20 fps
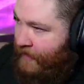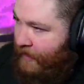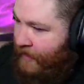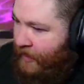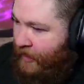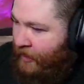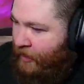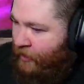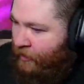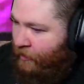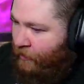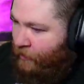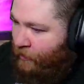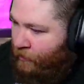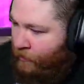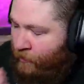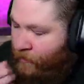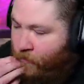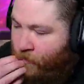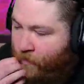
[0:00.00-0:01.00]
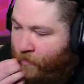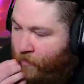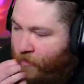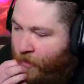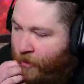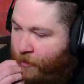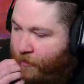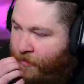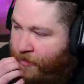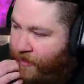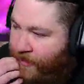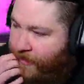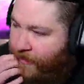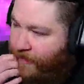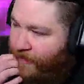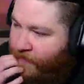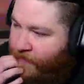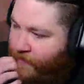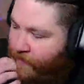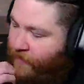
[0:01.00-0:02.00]
Oh! Okay,
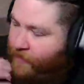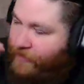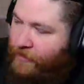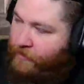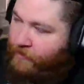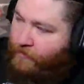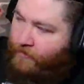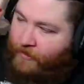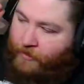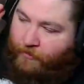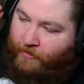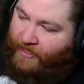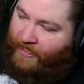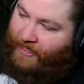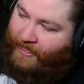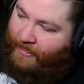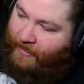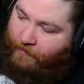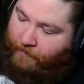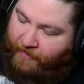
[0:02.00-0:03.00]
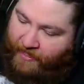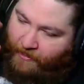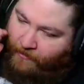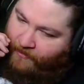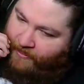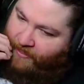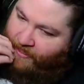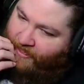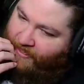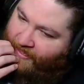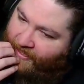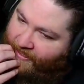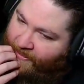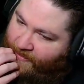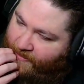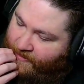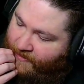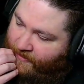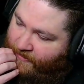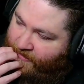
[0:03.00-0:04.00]
so you can't parry that.
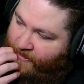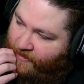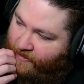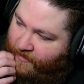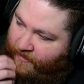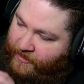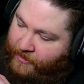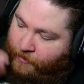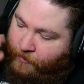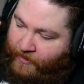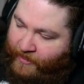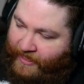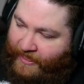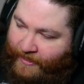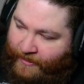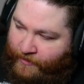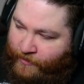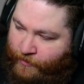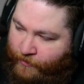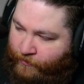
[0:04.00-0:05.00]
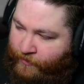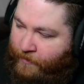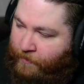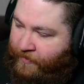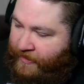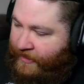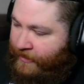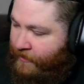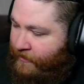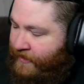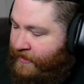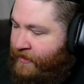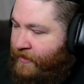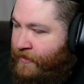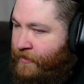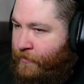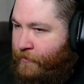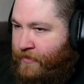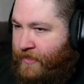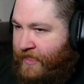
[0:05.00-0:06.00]
You can do the parry to
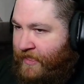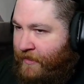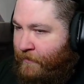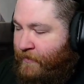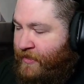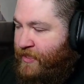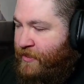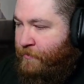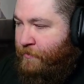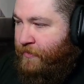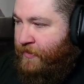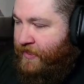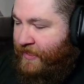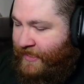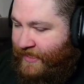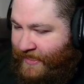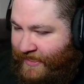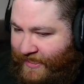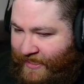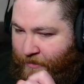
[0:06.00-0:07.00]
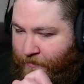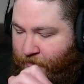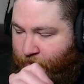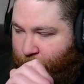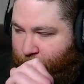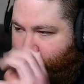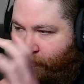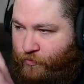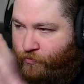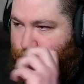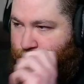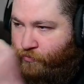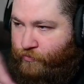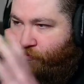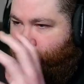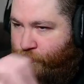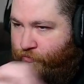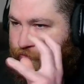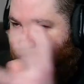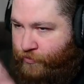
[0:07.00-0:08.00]
do damage, but it keeps going
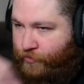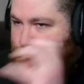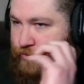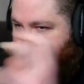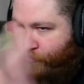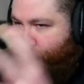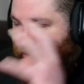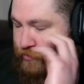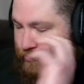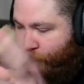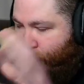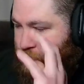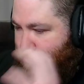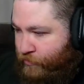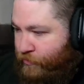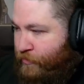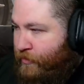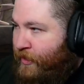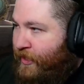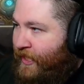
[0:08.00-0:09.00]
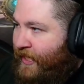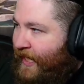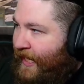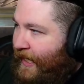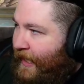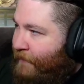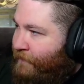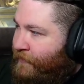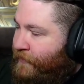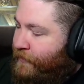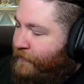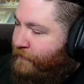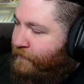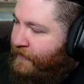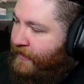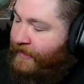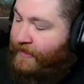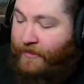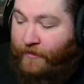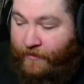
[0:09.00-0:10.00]
do after the
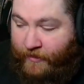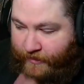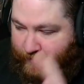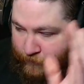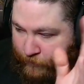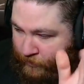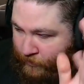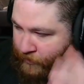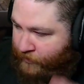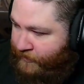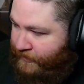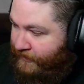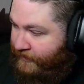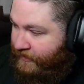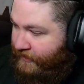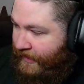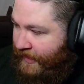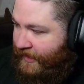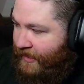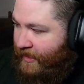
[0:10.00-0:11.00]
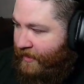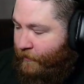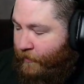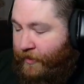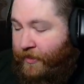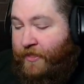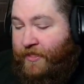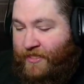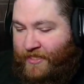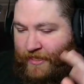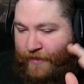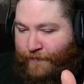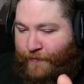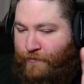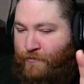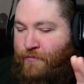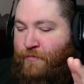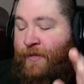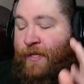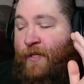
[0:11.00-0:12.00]
fact. Okay, we're learning. I wanted to see if it
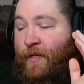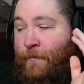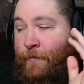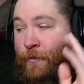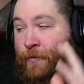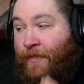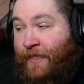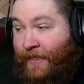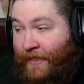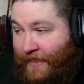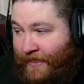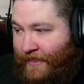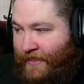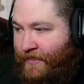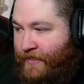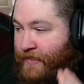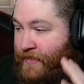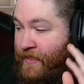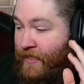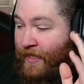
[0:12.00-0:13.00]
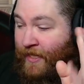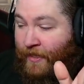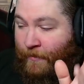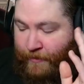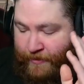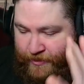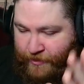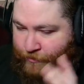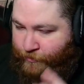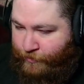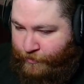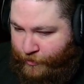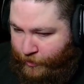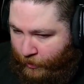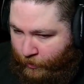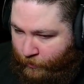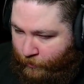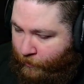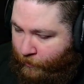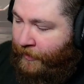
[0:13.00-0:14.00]
was parryable. It is, but you
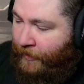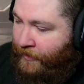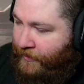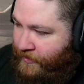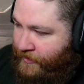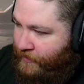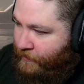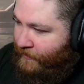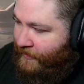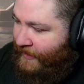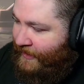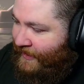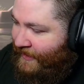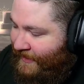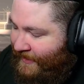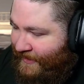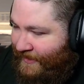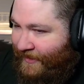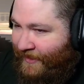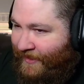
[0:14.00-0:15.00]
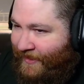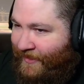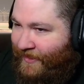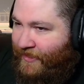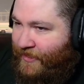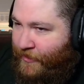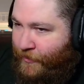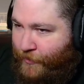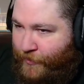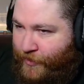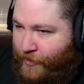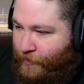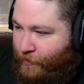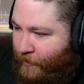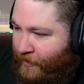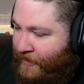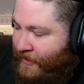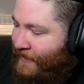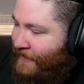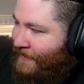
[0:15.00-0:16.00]
don't to do that. You just
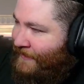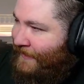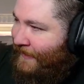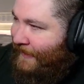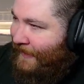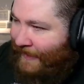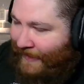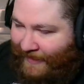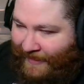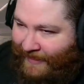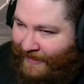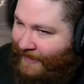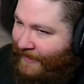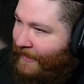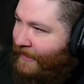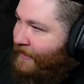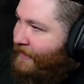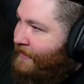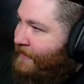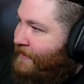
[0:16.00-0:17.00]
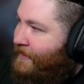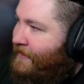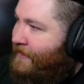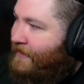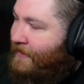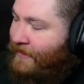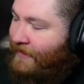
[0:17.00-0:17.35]
want to get the heck out of there.